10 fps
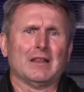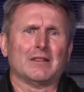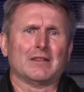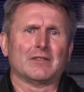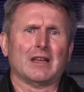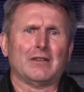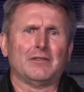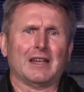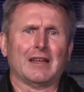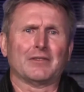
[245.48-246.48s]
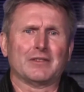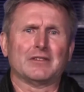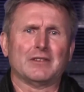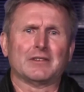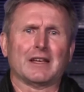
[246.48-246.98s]
There's no doubt
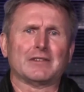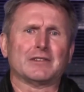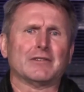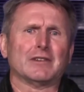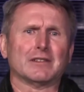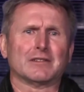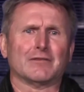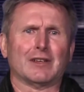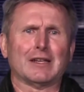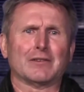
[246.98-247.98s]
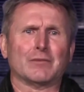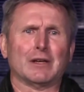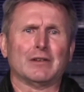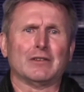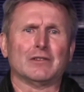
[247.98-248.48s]
this is a serious event
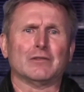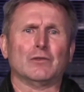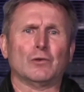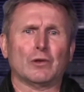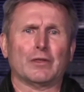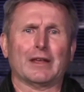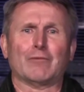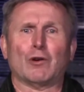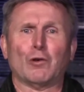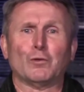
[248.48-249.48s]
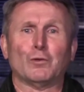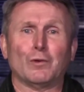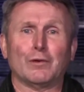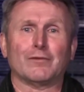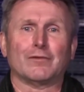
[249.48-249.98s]
when you look at that roll
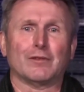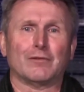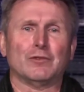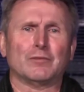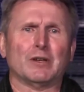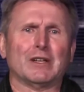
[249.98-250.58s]
call of who's been